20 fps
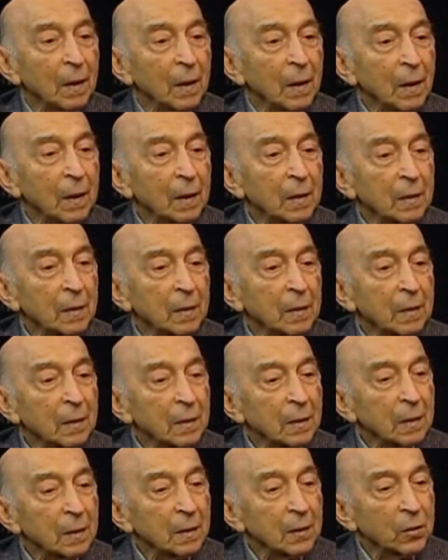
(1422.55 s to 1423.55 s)
it
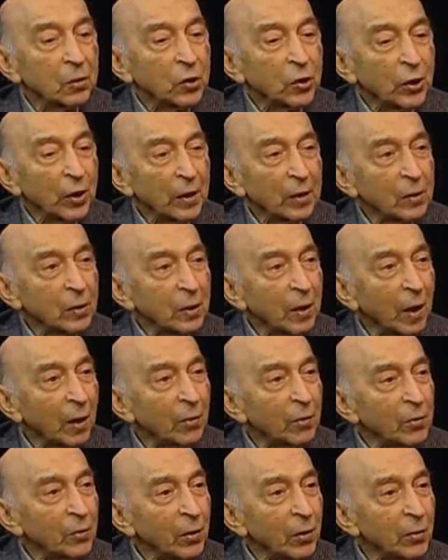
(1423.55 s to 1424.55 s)
checks
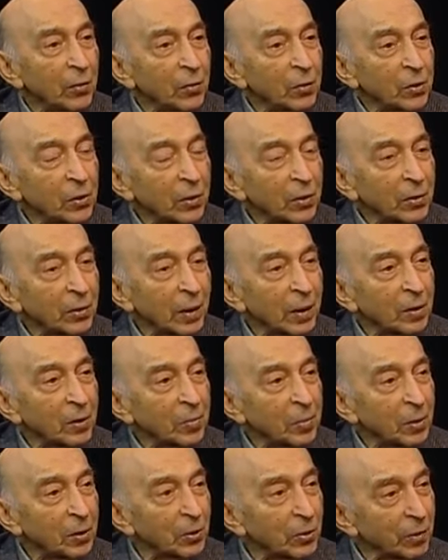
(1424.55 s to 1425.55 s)
how you use your
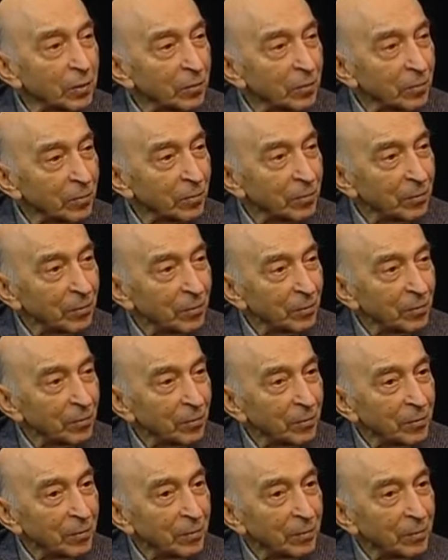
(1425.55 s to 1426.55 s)
transmission,
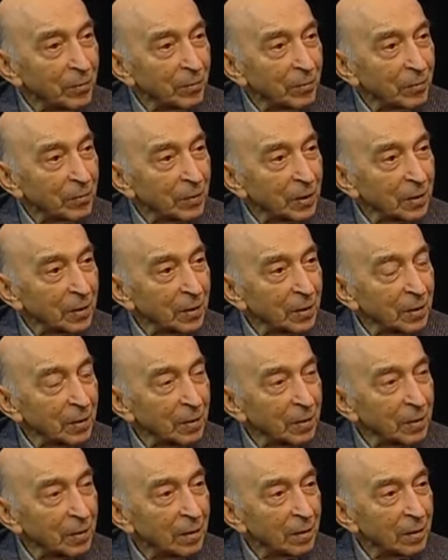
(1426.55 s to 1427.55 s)
you see?
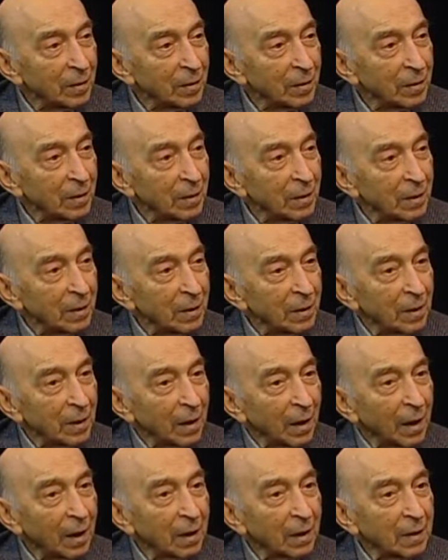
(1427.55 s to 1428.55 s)

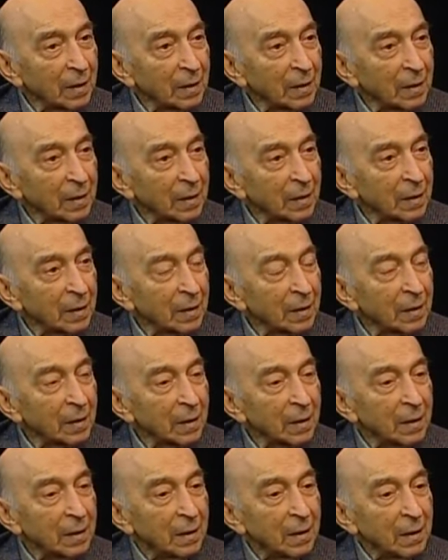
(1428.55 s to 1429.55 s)
And
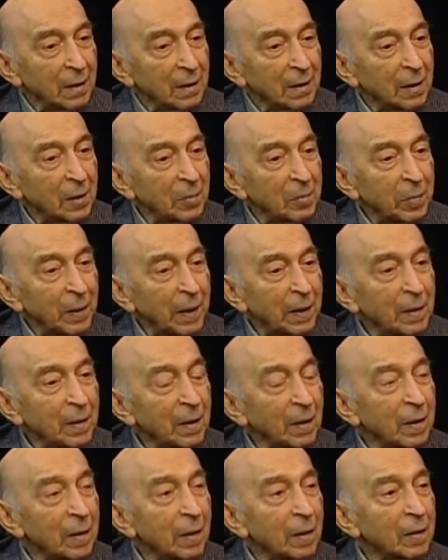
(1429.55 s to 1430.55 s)

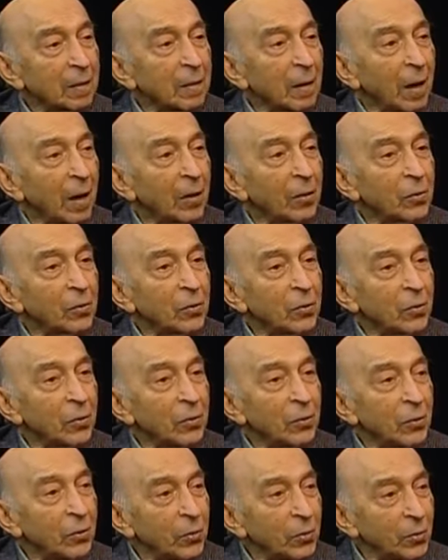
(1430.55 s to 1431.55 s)
depending on how you
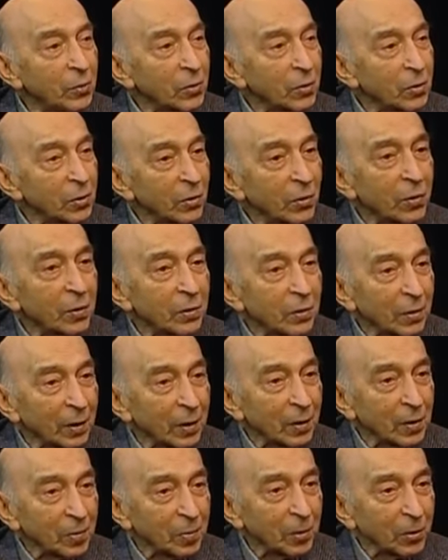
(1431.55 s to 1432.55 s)
use your
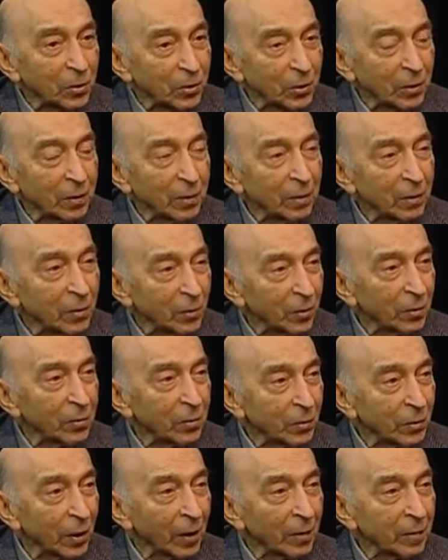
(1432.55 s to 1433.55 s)
transmission, your
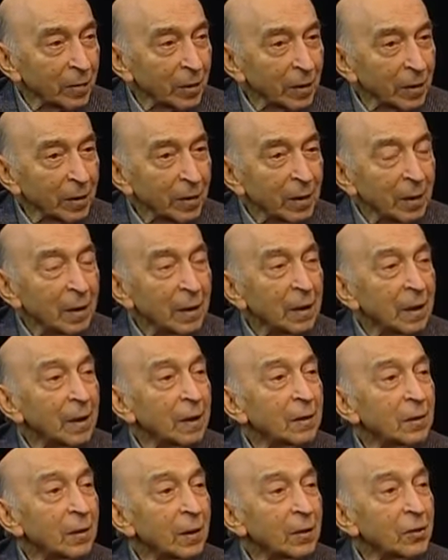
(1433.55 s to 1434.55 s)
driver,
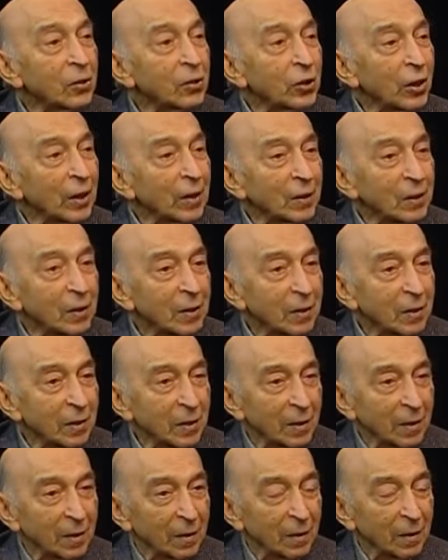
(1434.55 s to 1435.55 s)
it
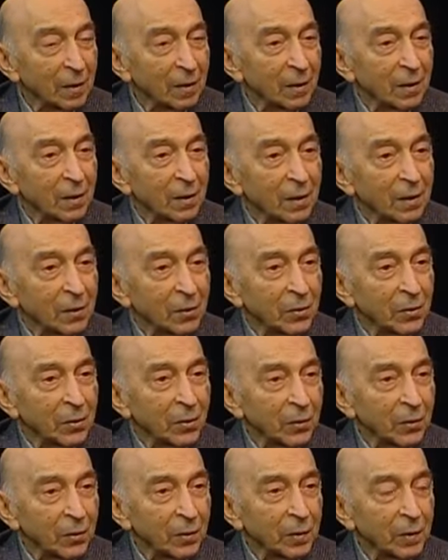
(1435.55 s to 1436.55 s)
adjusts to
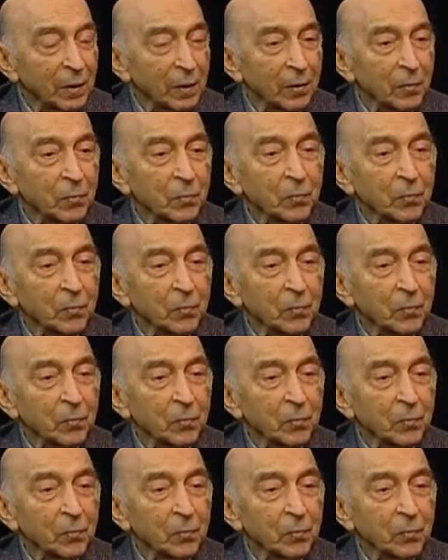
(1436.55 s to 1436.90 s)
your thing.